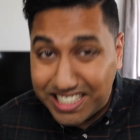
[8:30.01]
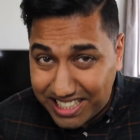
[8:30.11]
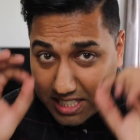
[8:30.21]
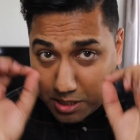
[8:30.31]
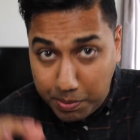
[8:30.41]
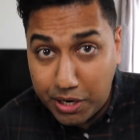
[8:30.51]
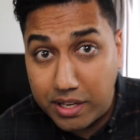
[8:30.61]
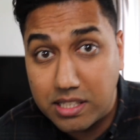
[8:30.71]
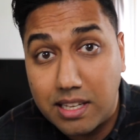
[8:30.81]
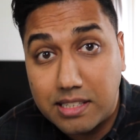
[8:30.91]
It's
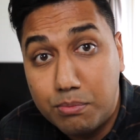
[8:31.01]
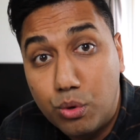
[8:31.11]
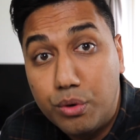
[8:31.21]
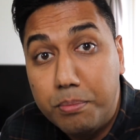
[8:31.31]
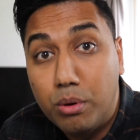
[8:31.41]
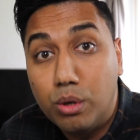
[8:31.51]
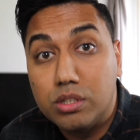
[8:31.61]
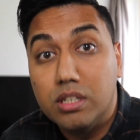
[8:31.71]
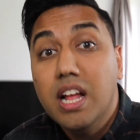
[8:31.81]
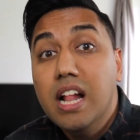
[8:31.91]
experience that's more
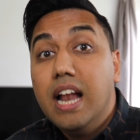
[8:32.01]
important.